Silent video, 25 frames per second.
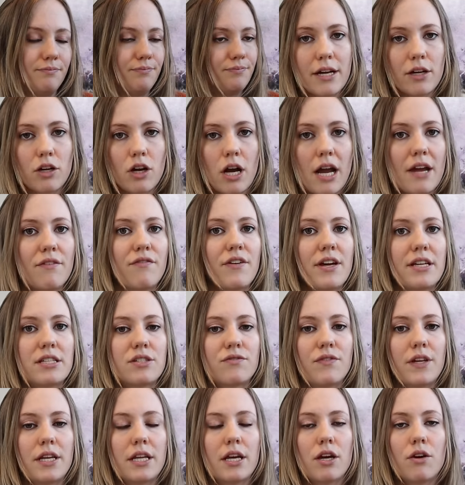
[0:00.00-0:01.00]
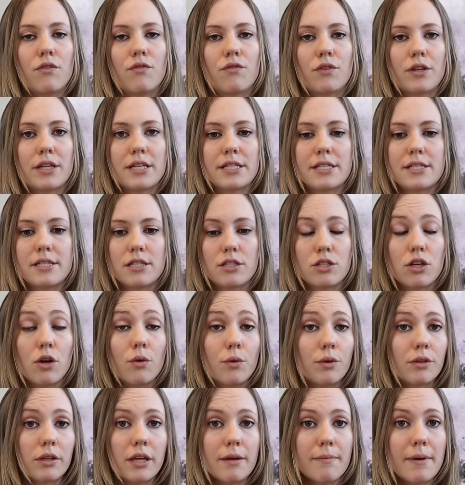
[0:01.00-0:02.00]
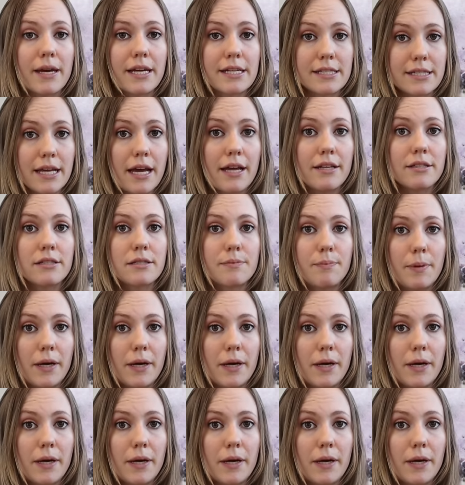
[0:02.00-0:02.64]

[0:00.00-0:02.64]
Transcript: that Cryfest video for this to totally make sense,